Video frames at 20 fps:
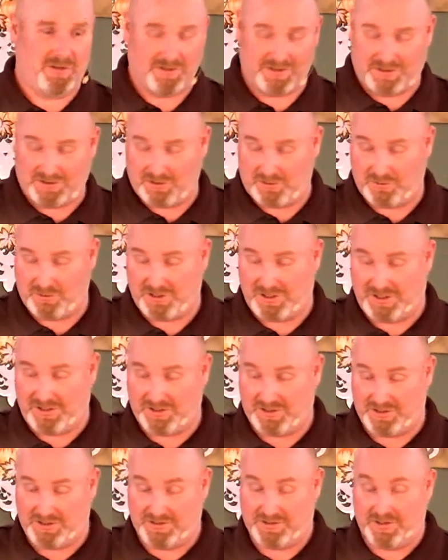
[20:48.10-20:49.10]

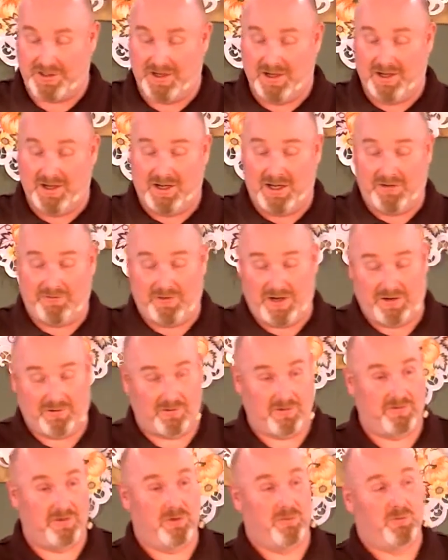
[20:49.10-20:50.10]
interpretations, in
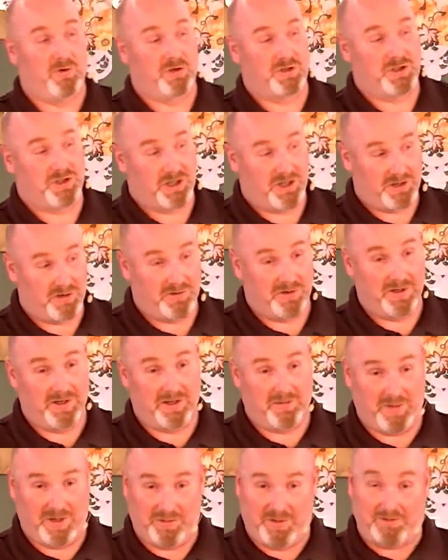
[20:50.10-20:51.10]
favor of the more genuine
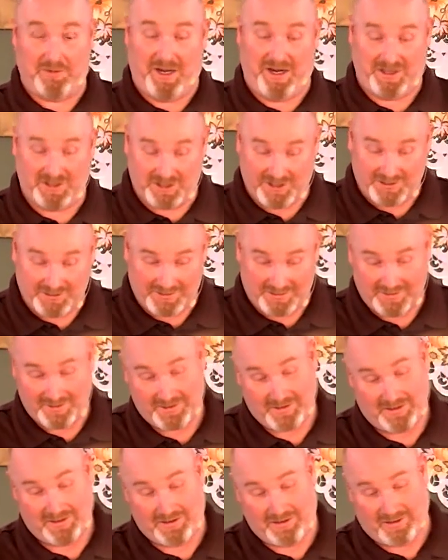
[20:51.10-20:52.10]
and maybe patient
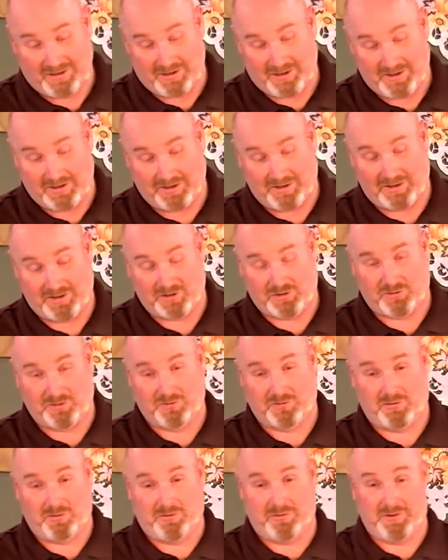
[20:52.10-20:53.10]
and
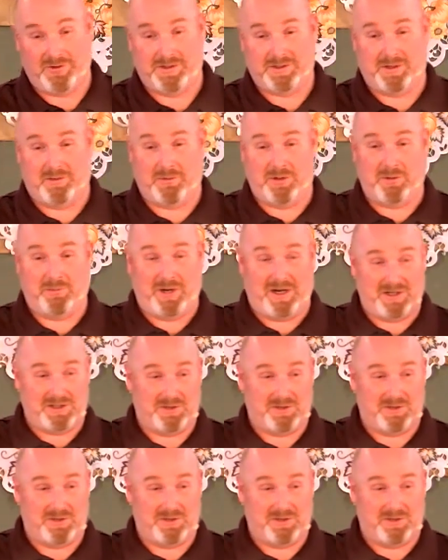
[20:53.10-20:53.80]
truthful ones. Some of the patient